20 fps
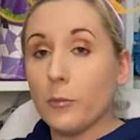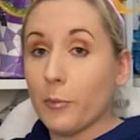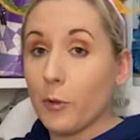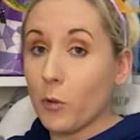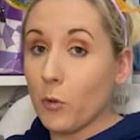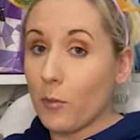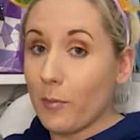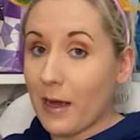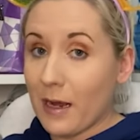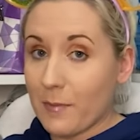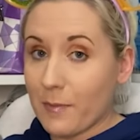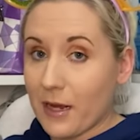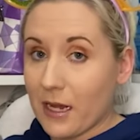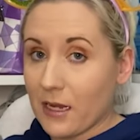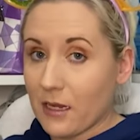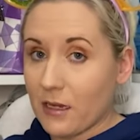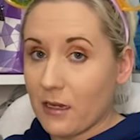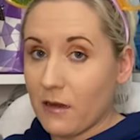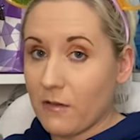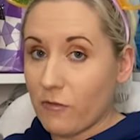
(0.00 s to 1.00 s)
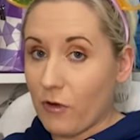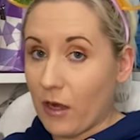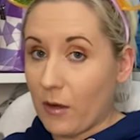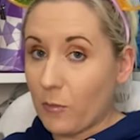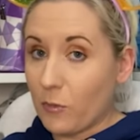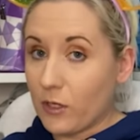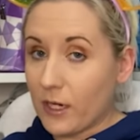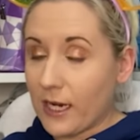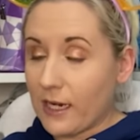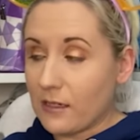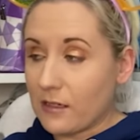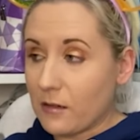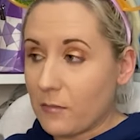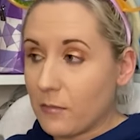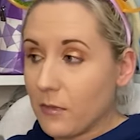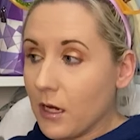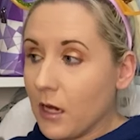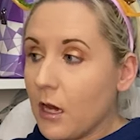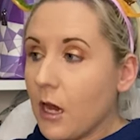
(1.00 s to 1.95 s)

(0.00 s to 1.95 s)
Pua backpack for Animal Kingdom.